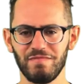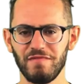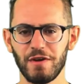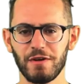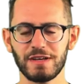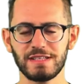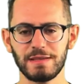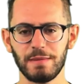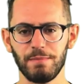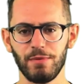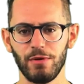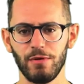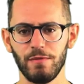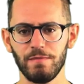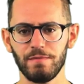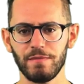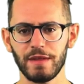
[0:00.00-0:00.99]
Very simple.
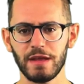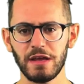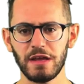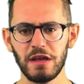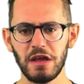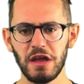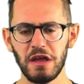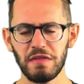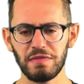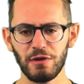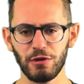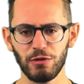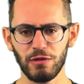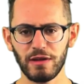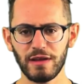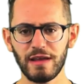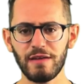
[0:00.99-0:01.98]
They're
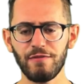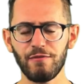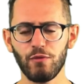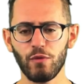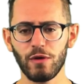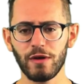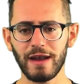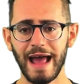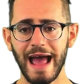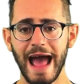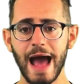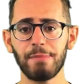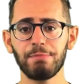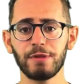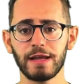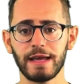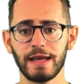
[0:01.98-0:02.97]
looking for an
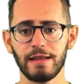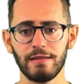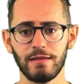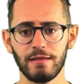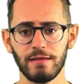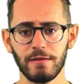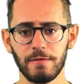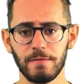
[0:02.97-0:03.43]
applicant